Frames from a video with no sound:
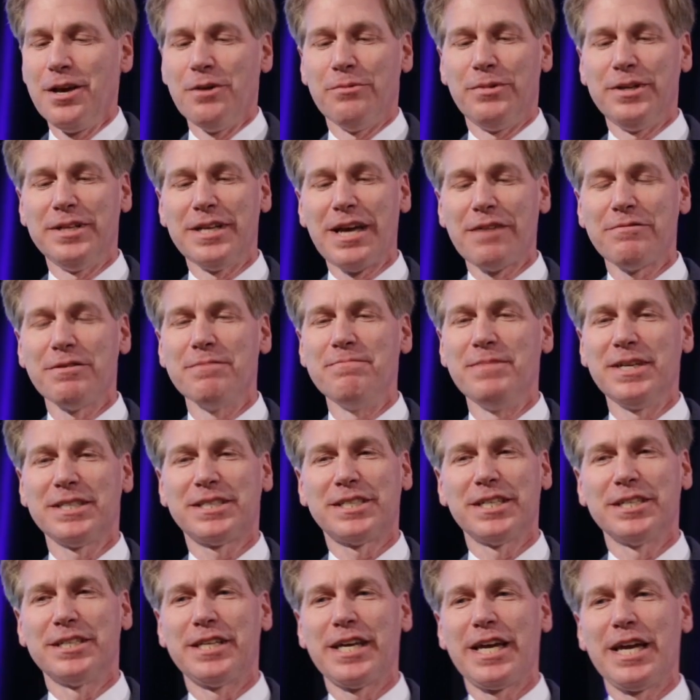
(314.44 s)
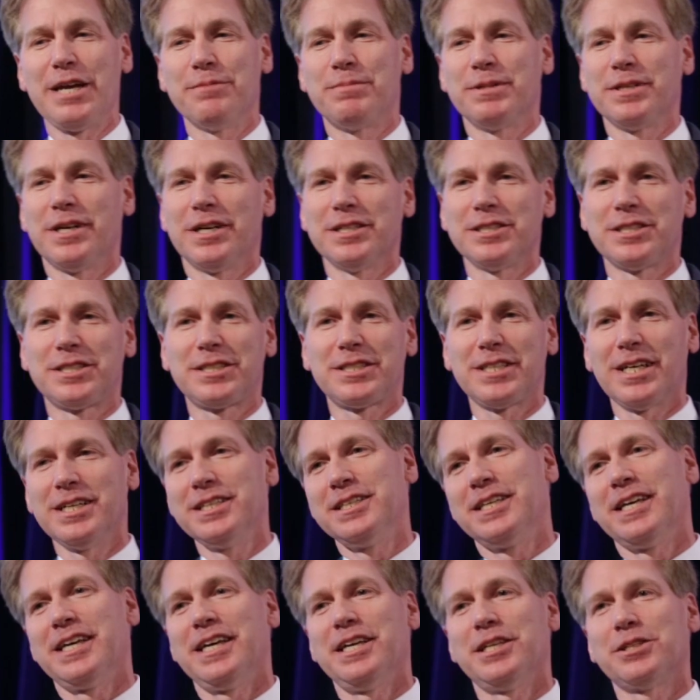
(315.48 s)
We never missed a day, but on
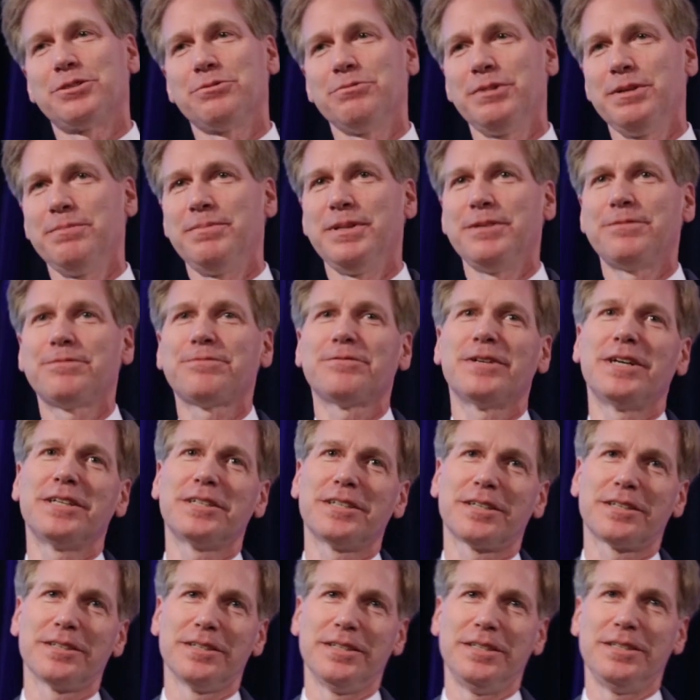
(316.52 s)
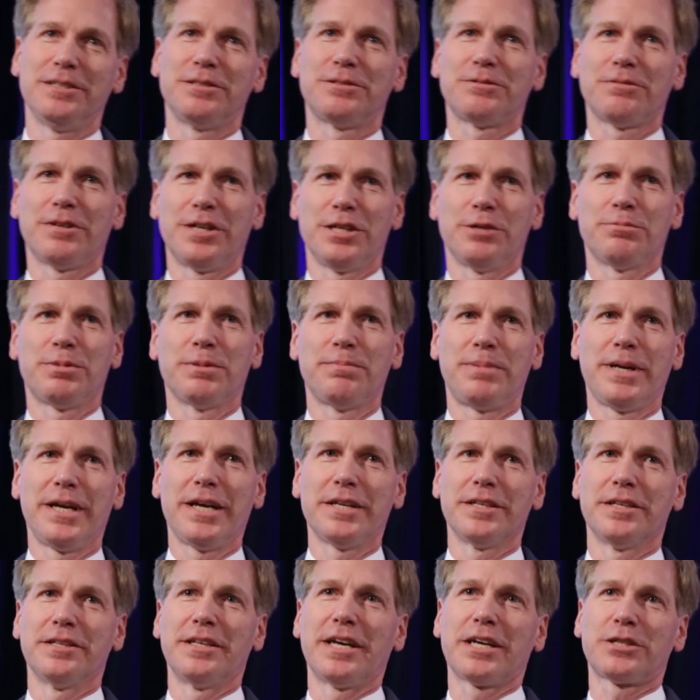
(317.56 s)
Sundays, we'd be frantically trying to
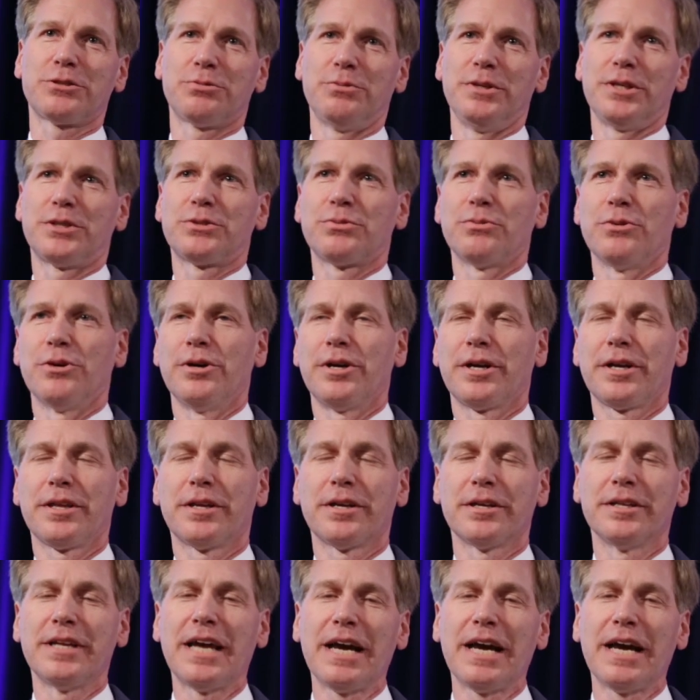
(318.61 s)
prepare the next week's work.